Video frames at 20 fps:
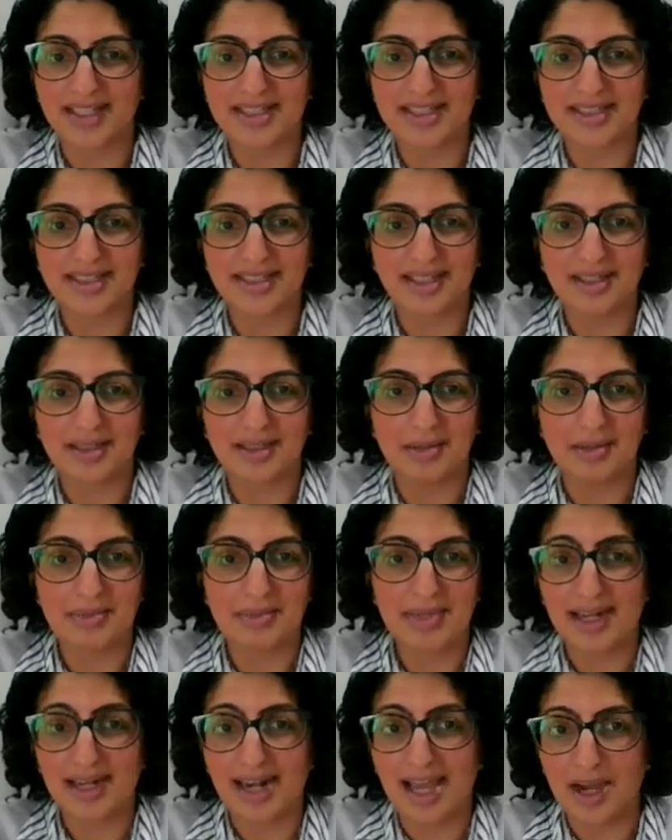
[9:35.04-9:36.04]
It's a
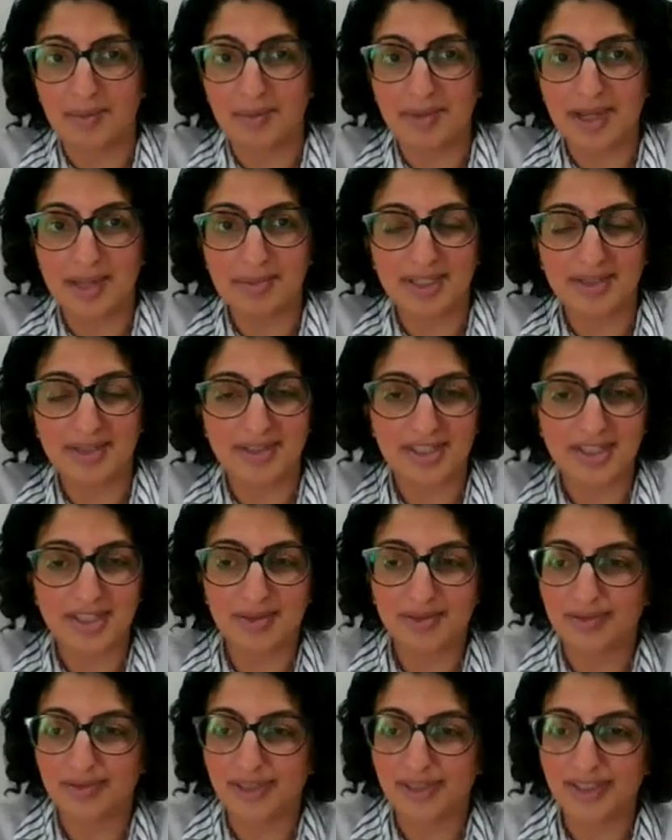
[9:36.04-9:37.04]
meal out, maybe if there's
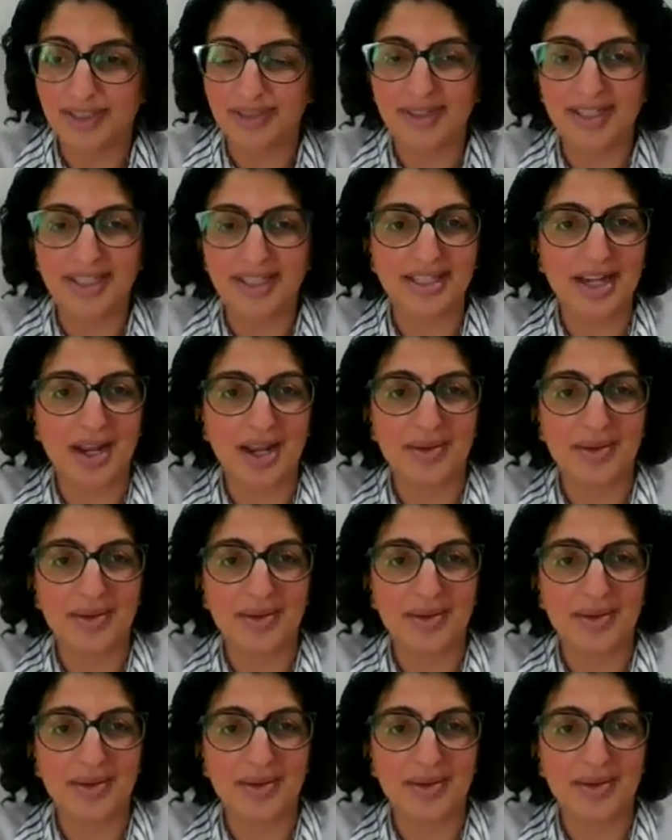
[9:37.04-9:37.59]
two of you.